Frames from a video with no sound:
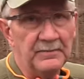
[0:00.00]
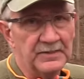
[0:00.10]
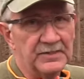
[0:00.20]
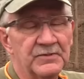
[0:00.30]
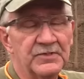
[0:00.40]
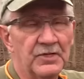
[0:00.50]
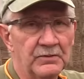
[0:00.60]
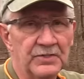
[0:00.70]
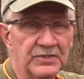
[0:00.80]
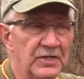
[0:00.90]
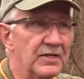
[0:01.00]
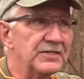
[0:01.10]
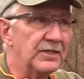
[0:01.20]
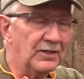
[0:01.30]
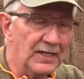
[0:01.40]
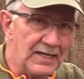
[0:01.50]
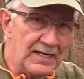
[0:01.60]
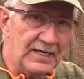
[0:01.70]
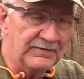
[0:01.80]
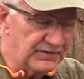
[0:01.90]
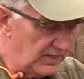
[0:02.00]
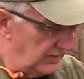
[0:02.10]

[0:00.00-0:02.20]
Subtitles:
but soldiers lost their lives